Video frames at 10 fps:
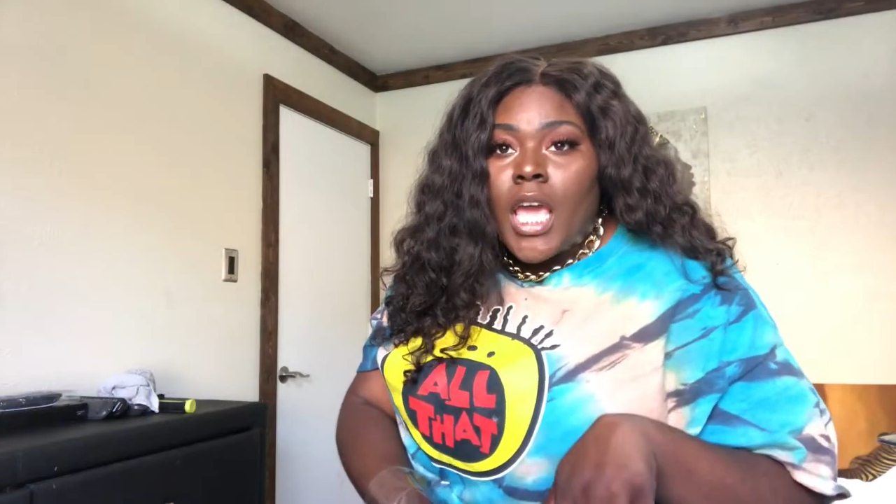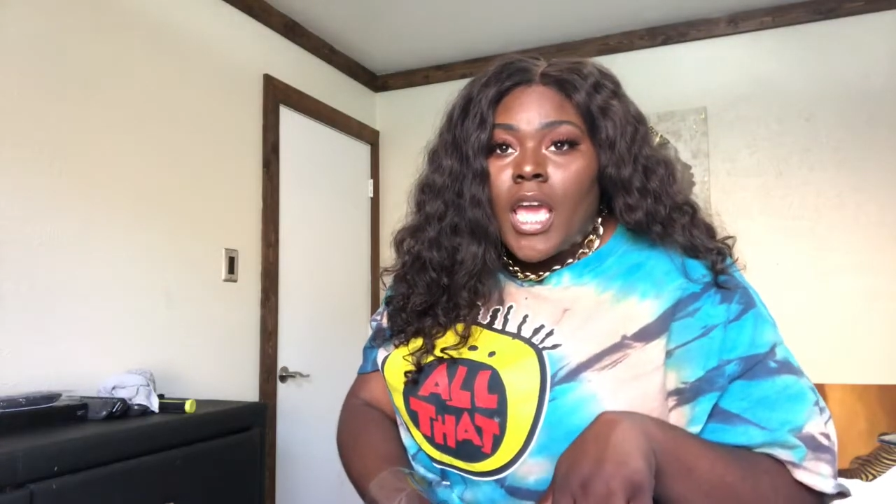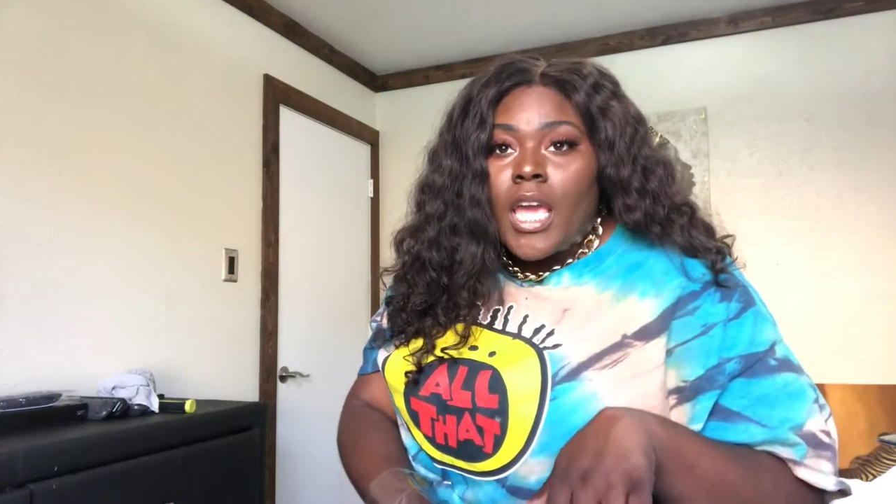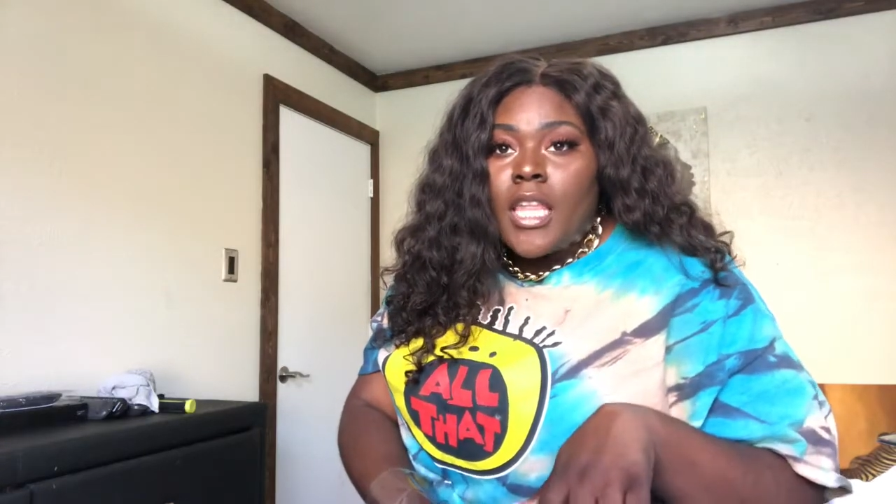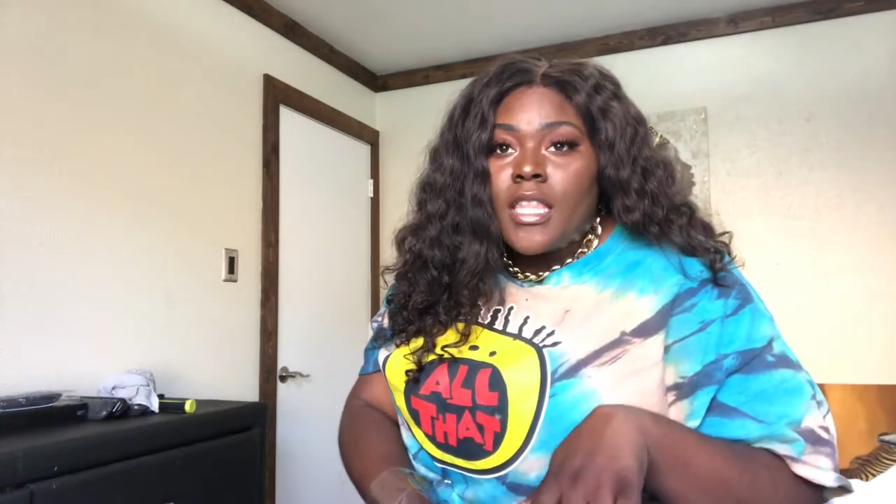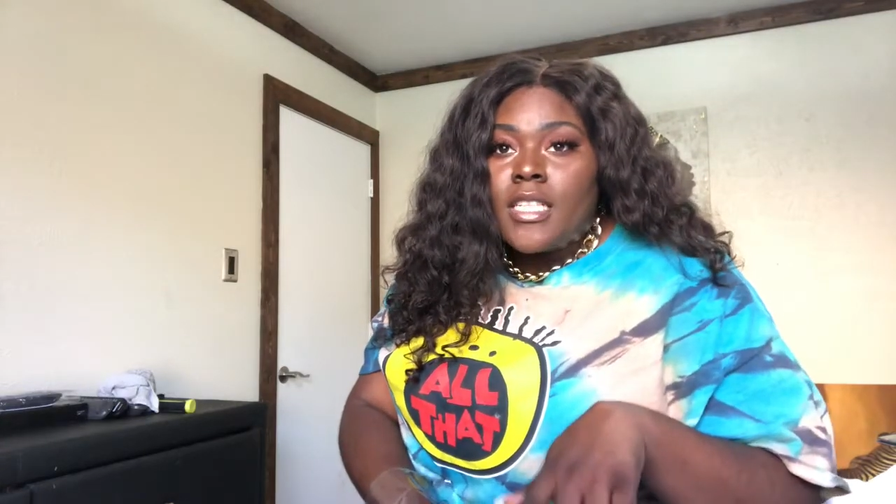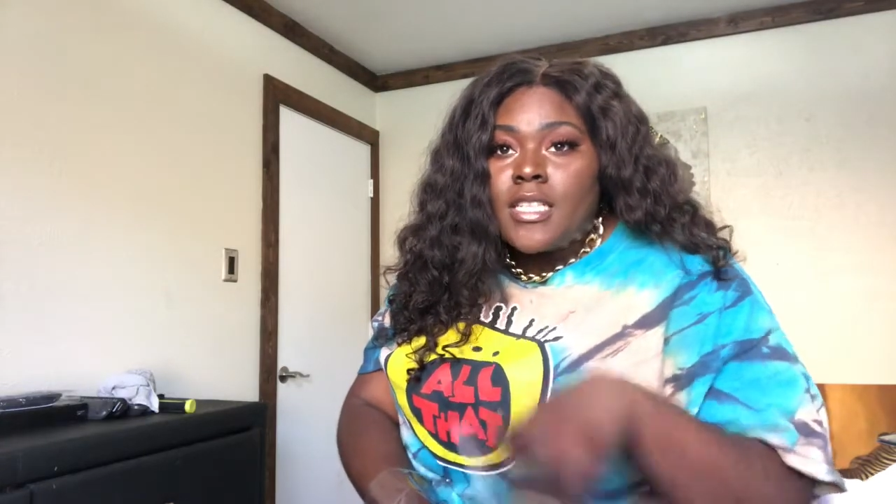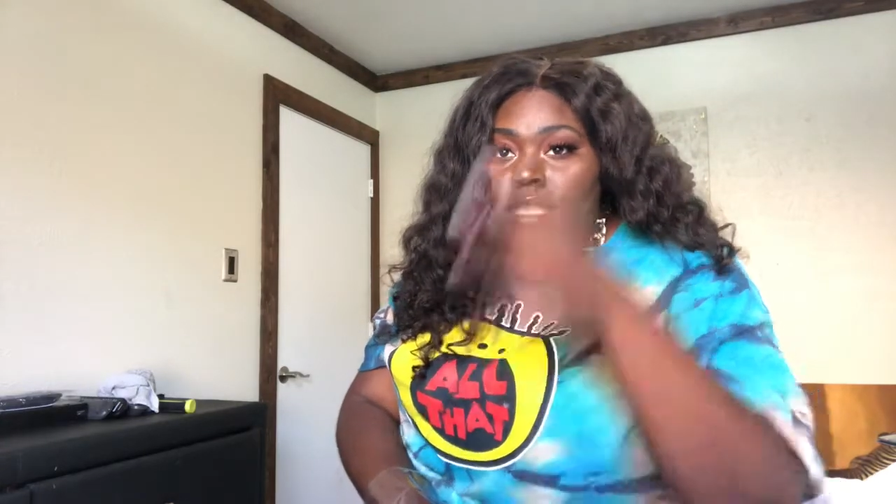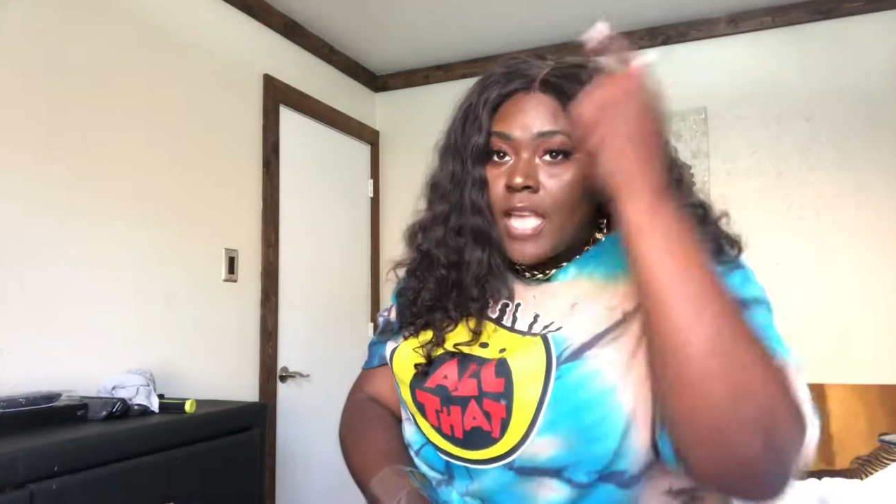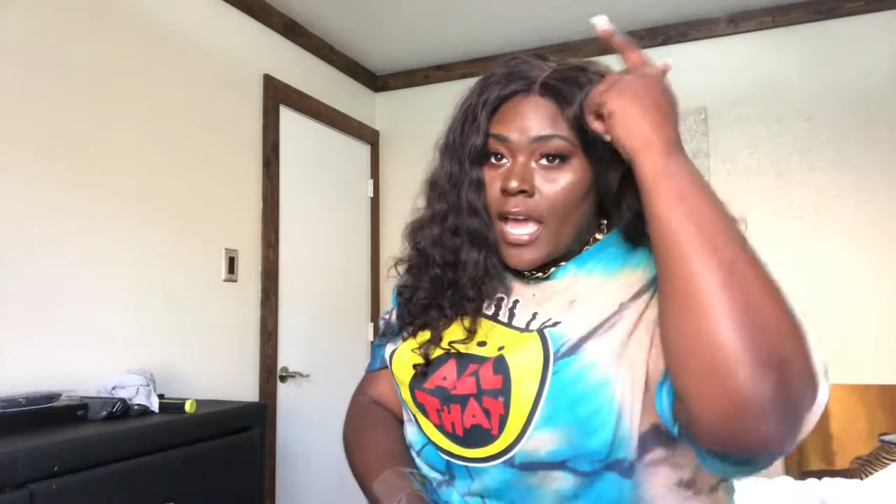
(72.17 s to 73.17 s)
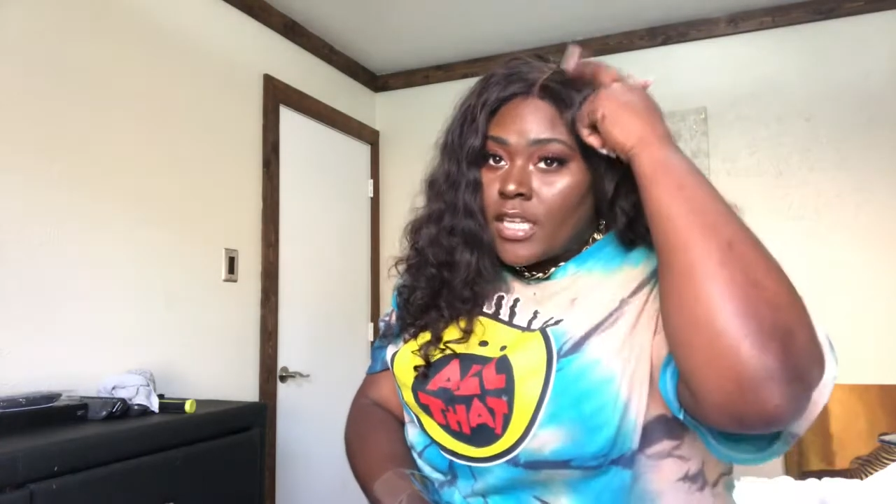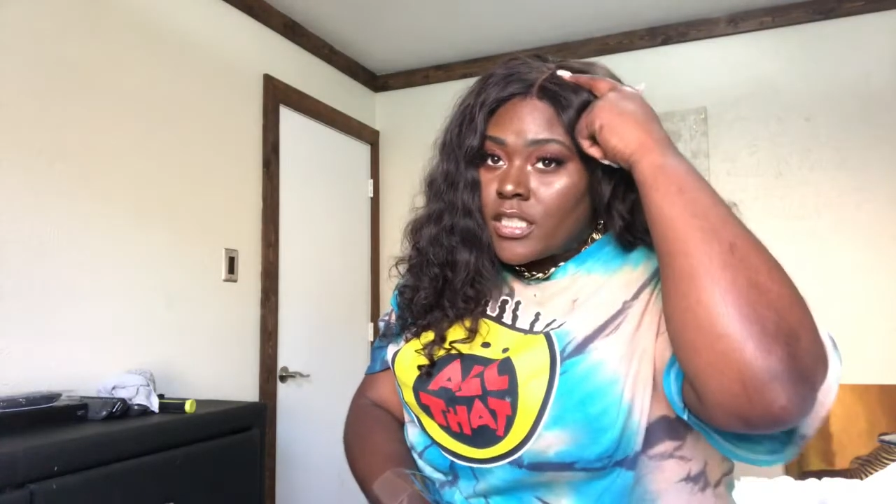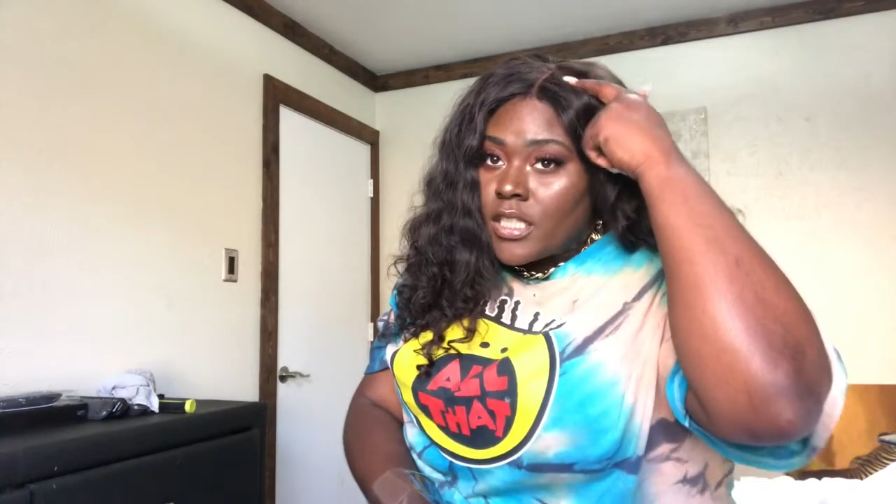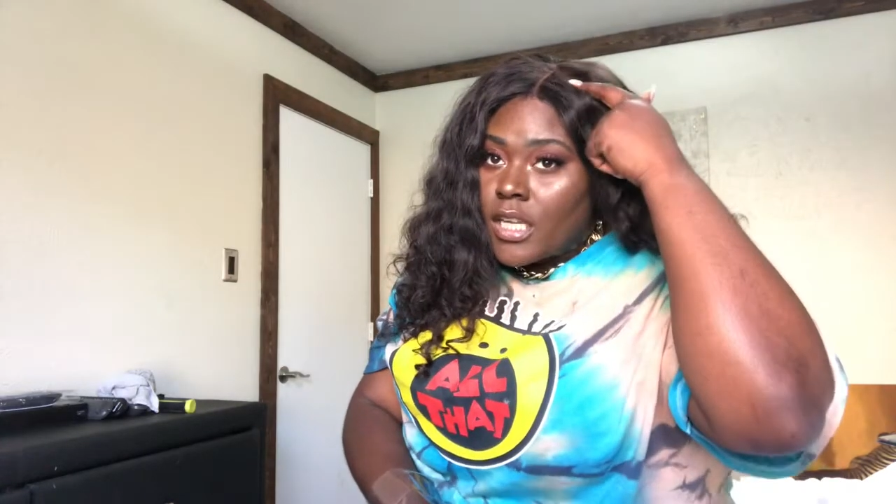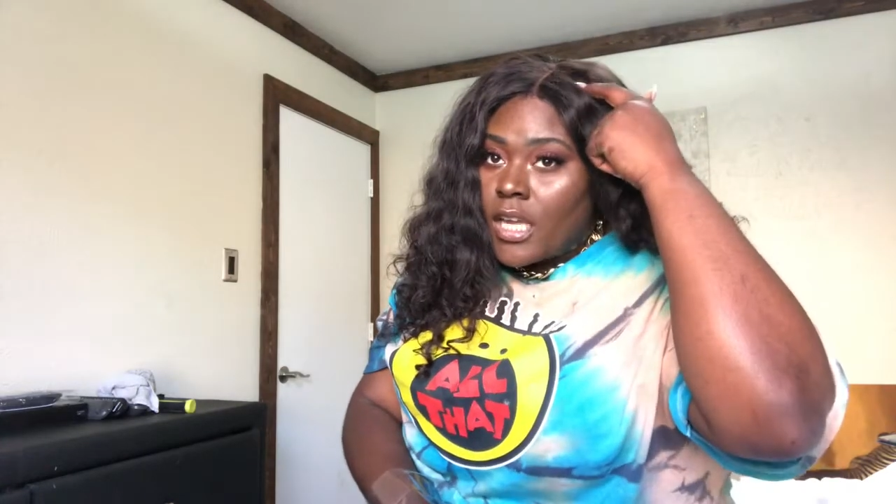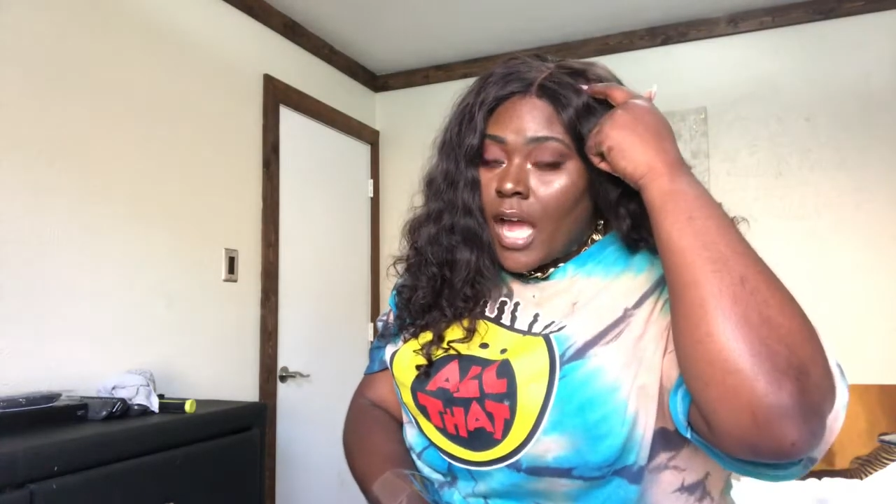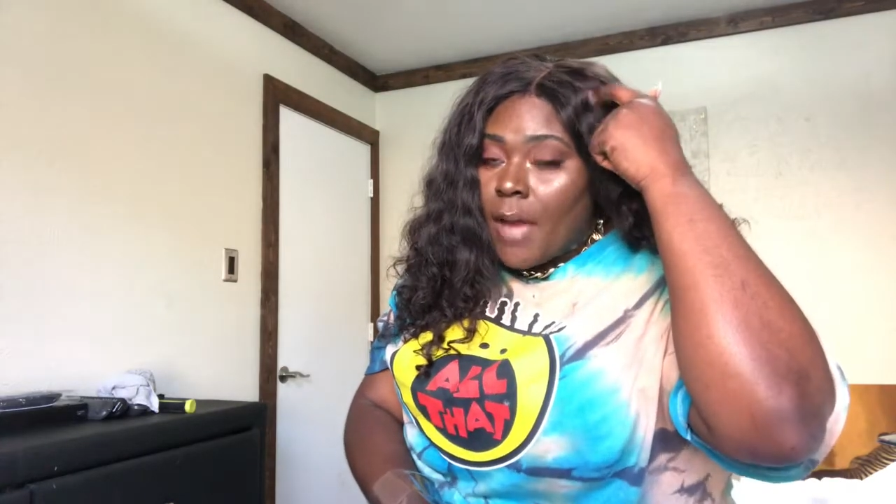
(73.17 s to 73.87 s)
And this is actually,